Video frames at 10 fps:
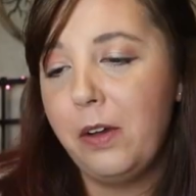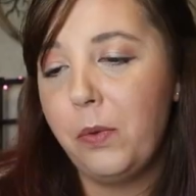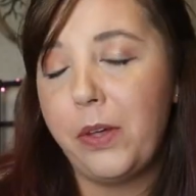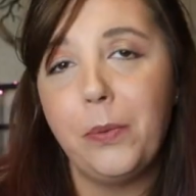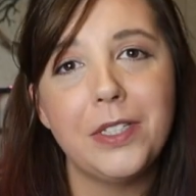
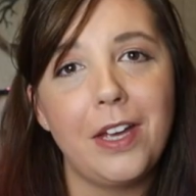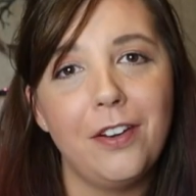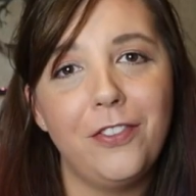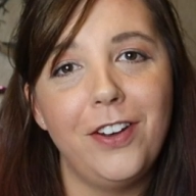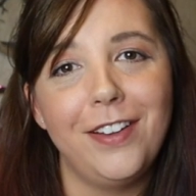Well, that was
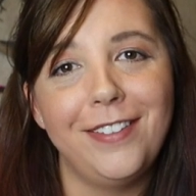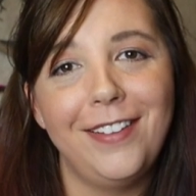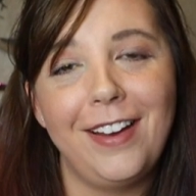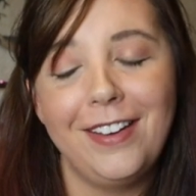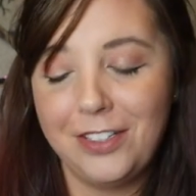kind of fun.
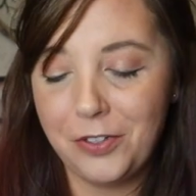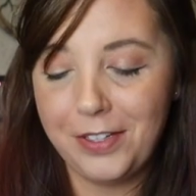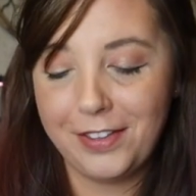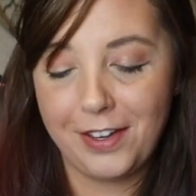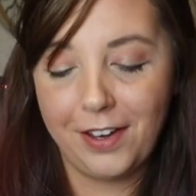I
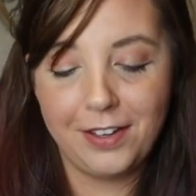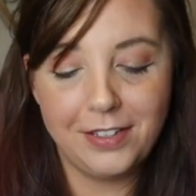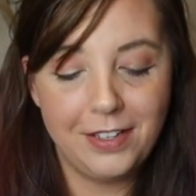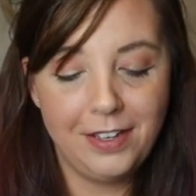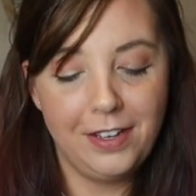enjoyed that.